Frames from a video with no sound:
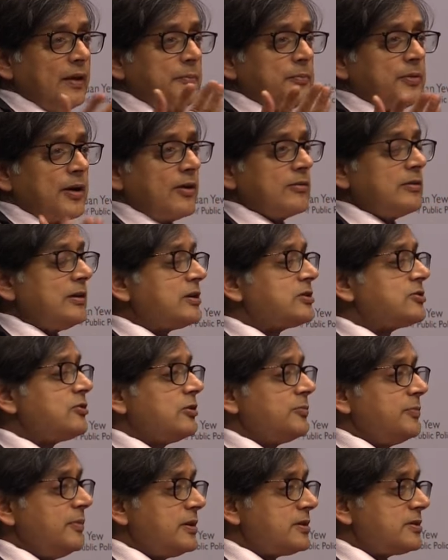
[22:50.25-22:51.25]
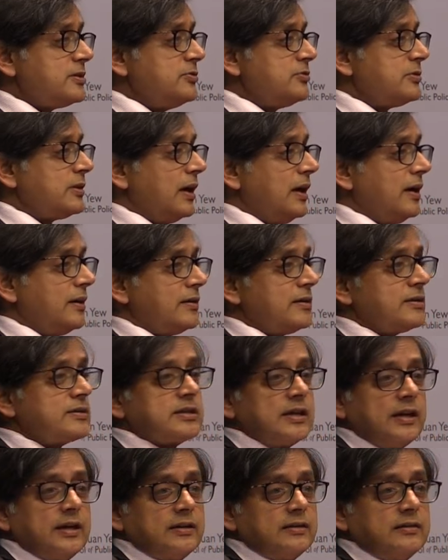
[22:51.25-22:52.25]
proudly showed me his new car and
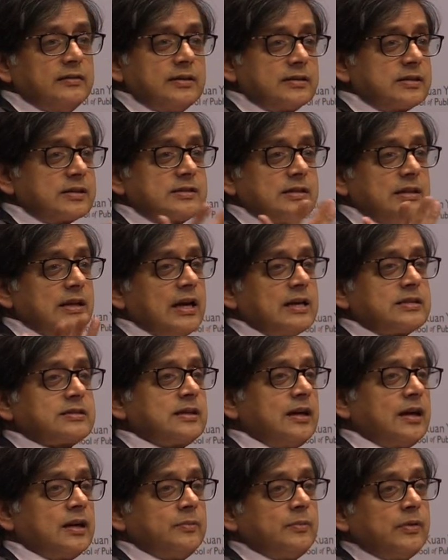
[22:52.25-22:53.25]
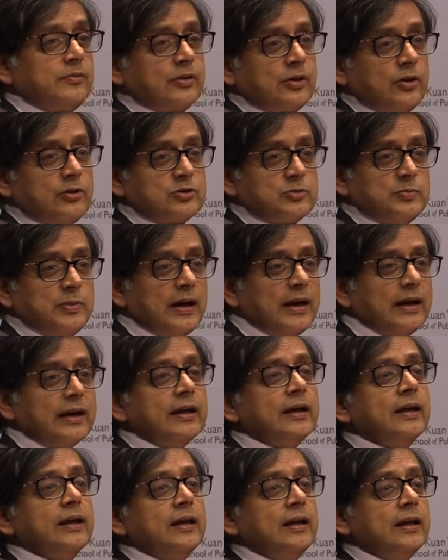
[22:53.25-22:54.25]
said, "This is the last car I'm ever going to buy,